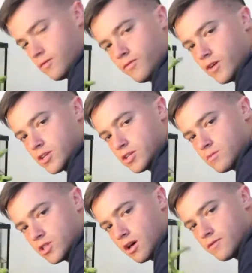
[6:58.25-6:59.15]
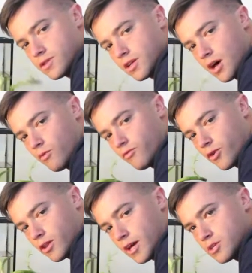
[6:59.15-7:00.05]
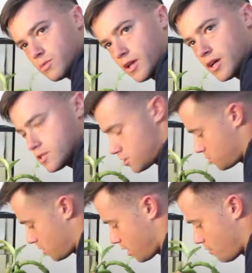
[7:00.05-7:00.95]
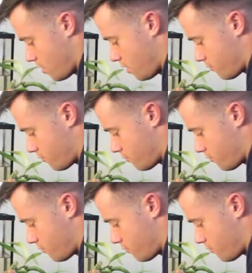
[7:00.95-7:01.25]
fish themselves can help fertilize plants. They spend a lot of money on